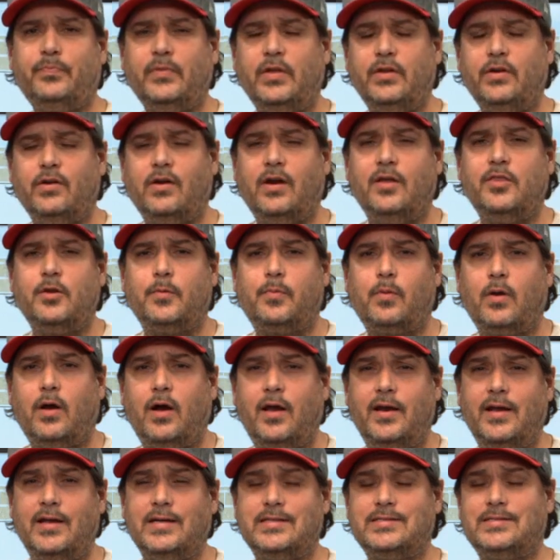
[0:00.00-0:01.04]
your other
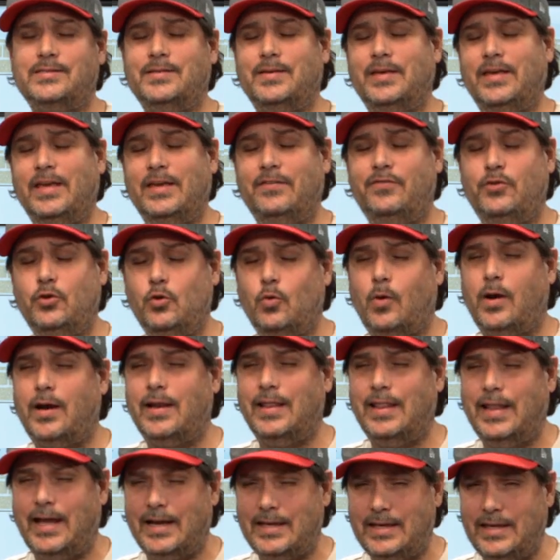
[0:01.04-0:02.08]
products, if you are
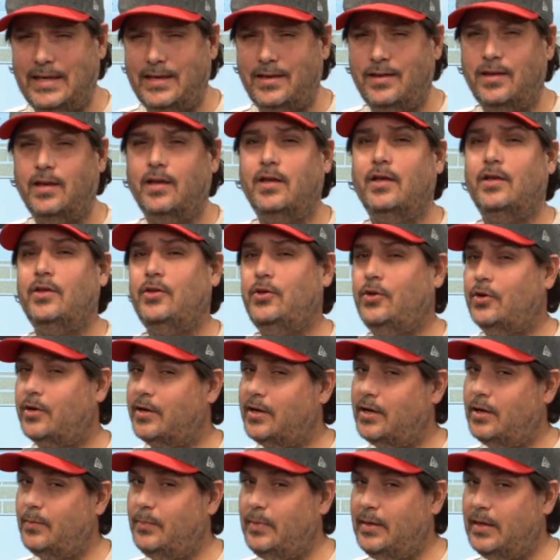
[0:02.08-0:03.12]
lucky, you're
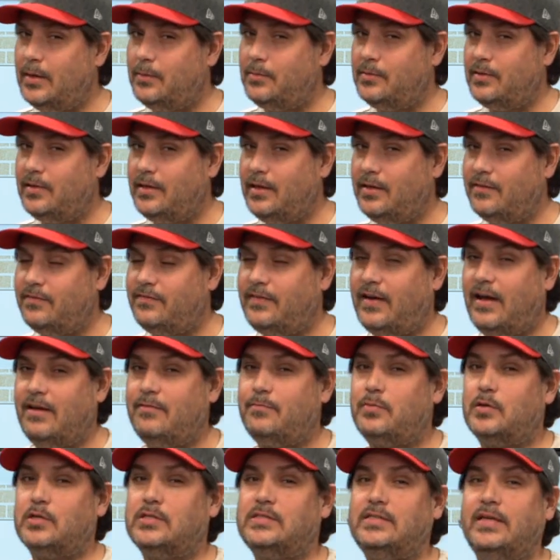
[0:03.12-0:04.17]
going to be able to get
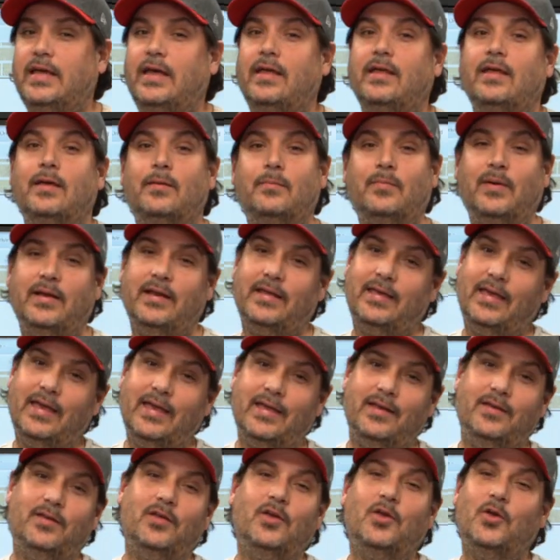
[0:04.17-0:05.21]
5%. But
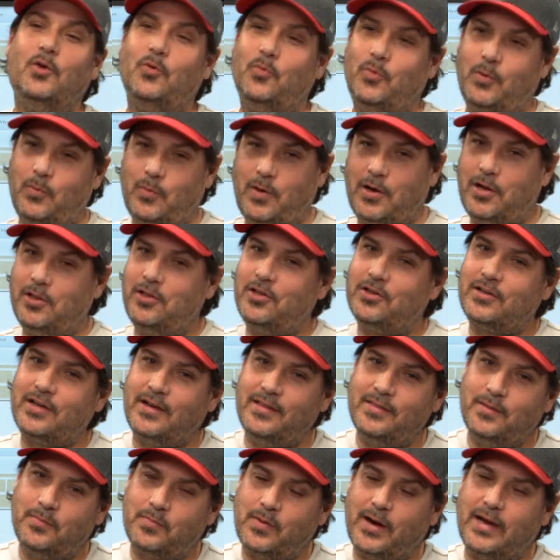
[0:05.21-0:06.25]
again, we want to look
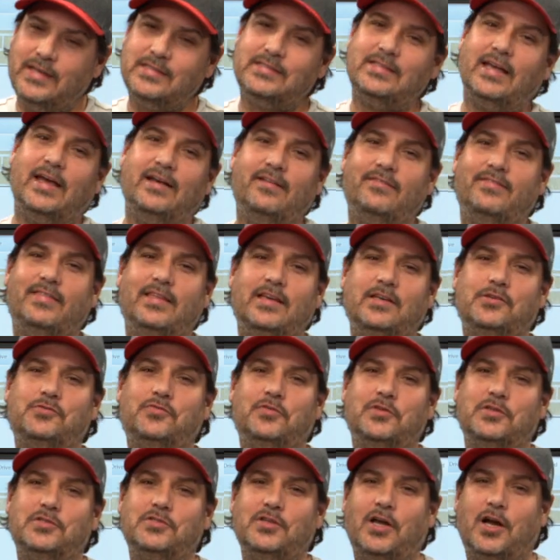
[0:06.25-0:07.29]
on the bright side of things
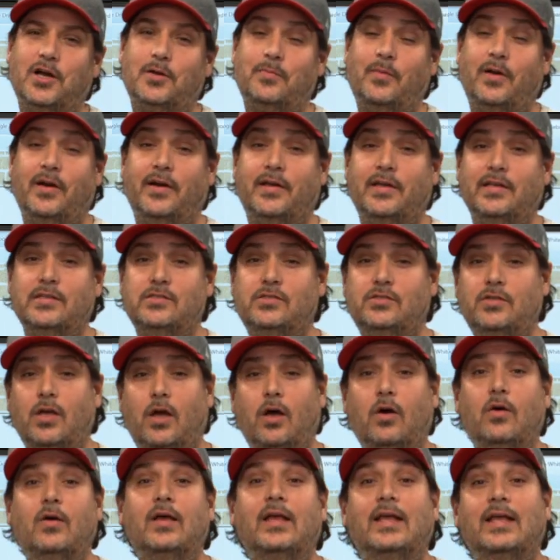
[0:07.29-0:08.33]
for the stock market.
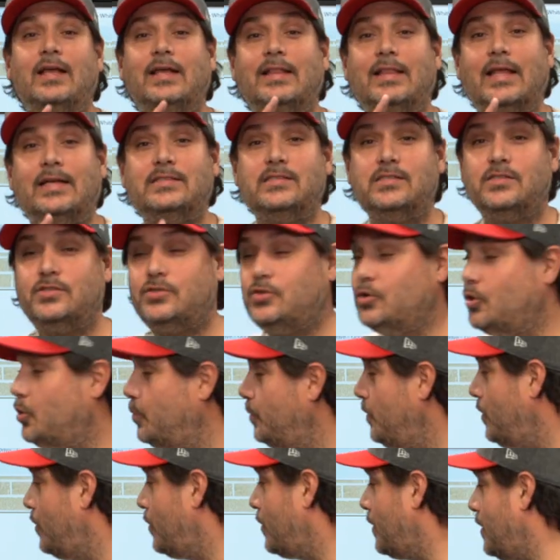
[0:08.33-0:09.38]
So let's
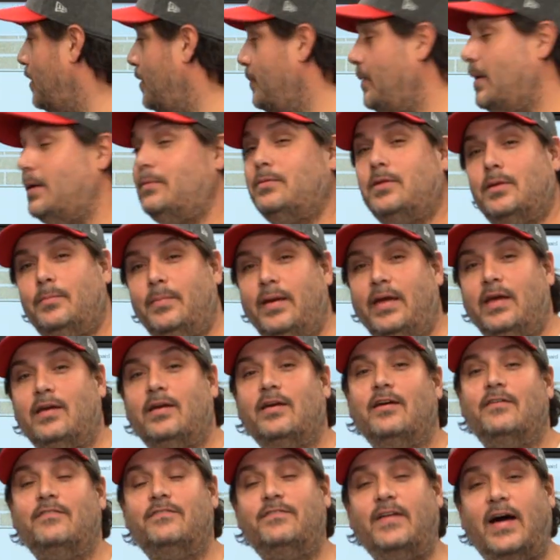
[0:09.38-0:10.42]
assume you're going to be able to make
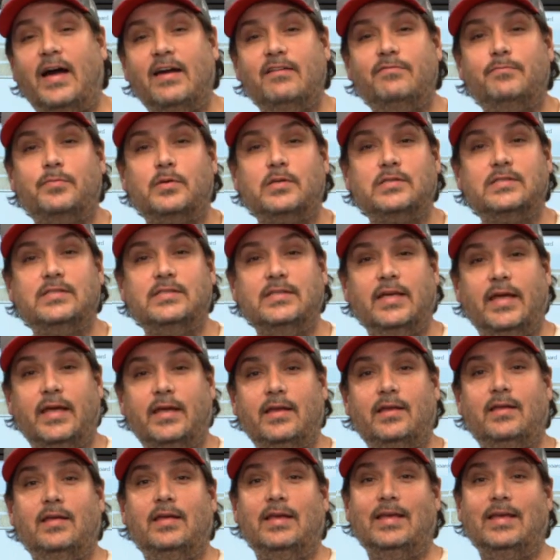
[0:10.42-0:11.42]
5%